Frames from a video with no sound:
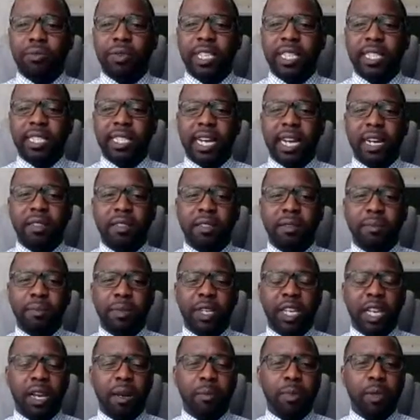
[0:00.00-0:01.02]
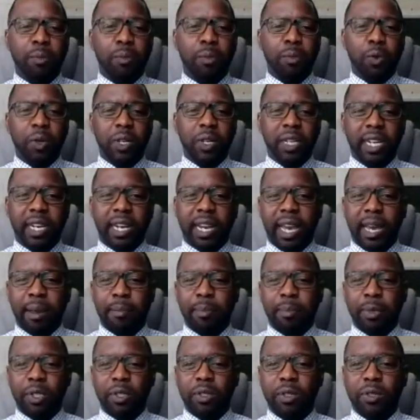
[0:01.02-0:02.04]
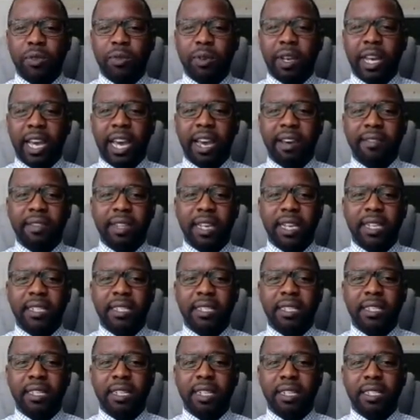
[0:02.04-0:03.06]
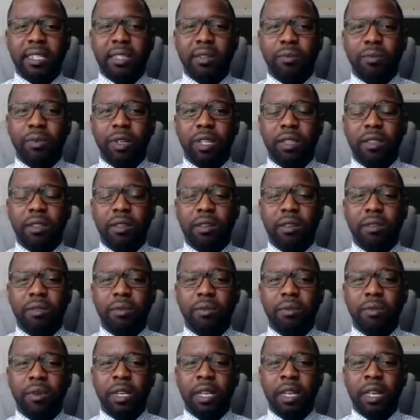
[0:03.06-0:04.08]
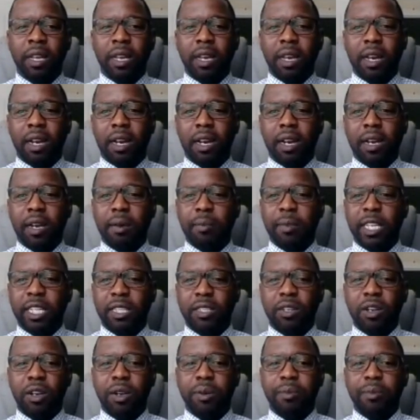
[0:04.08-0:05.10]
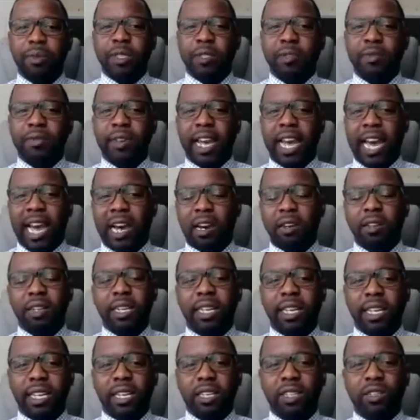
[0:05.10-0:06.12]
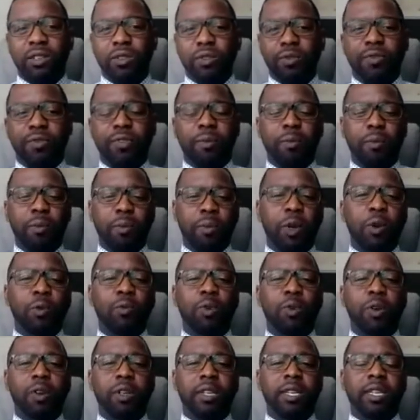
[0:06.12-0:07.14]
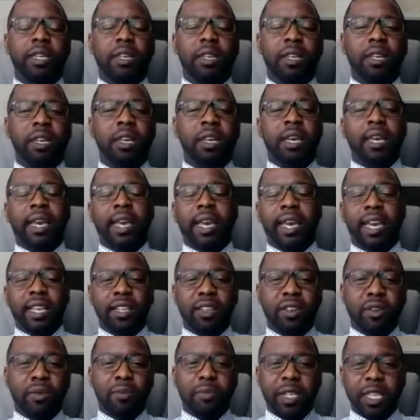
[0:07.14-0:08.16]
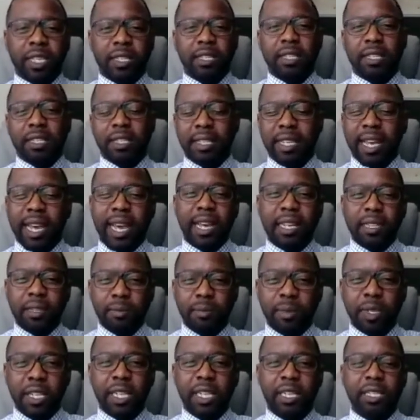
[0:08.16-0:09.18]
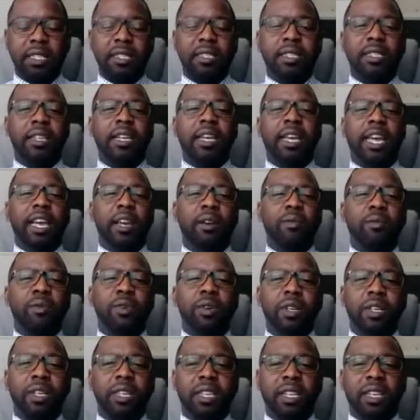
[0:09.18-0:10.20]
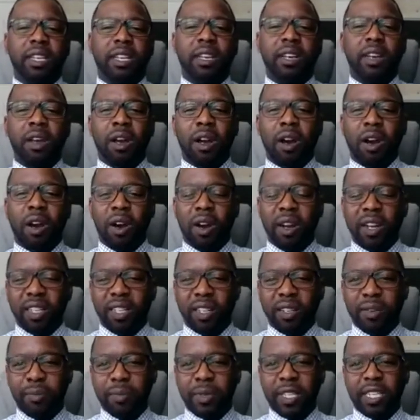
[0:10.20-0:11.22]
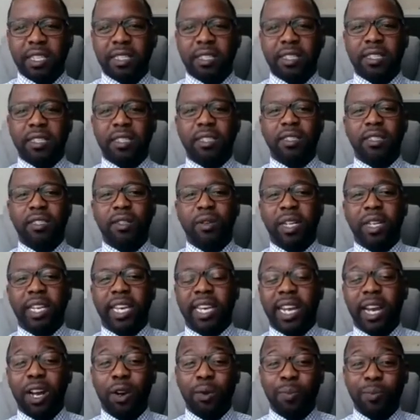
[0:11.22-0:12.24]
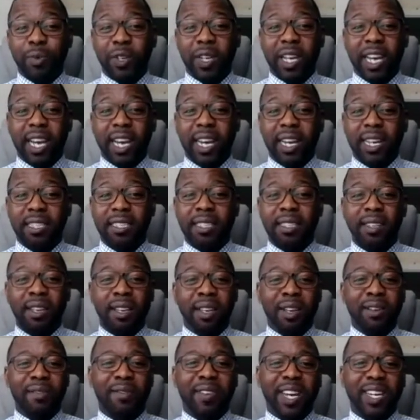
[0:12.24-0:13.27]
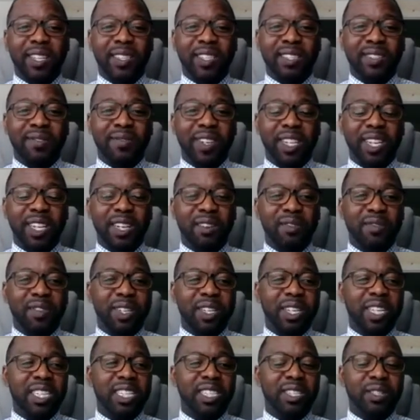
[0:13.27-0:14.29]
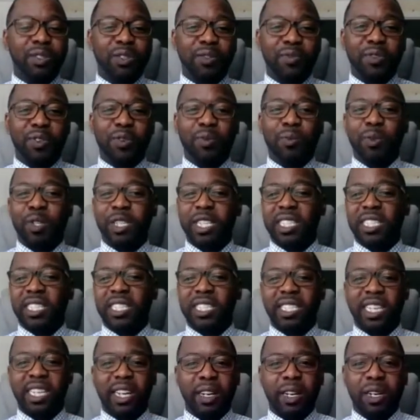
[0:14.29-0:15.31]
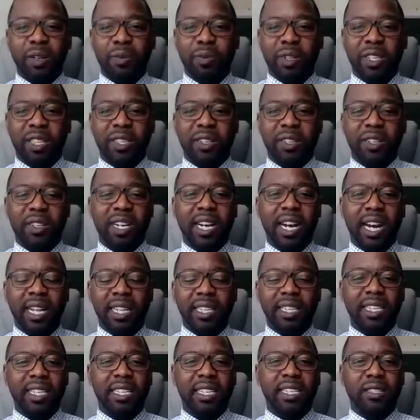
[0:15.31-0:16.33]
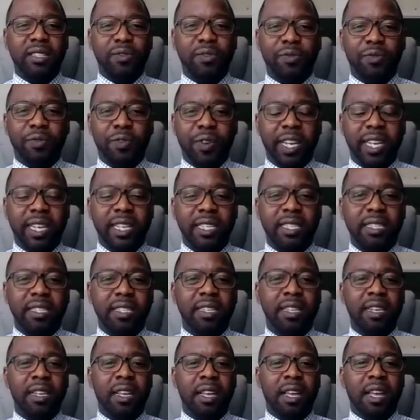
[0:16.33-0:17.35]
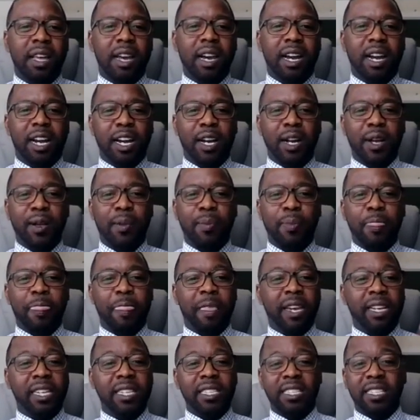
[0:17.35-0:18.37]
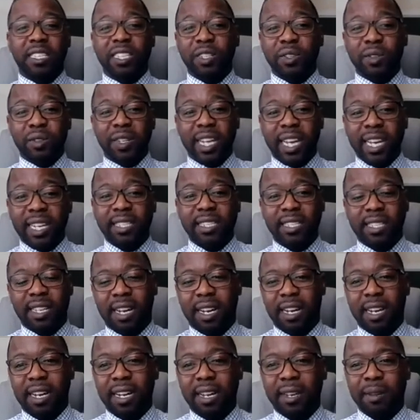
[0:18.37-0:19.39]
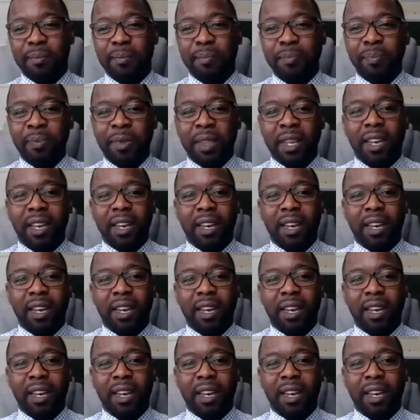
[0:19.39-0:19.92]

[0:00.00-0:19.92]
reach out to me. I'll be more than happy to have that discussion with you in terms of how to get you from working in your business as much and working on your business. So again, I hope you guys found this video very useful. Please share it with your colleagues, your friends, and until next time,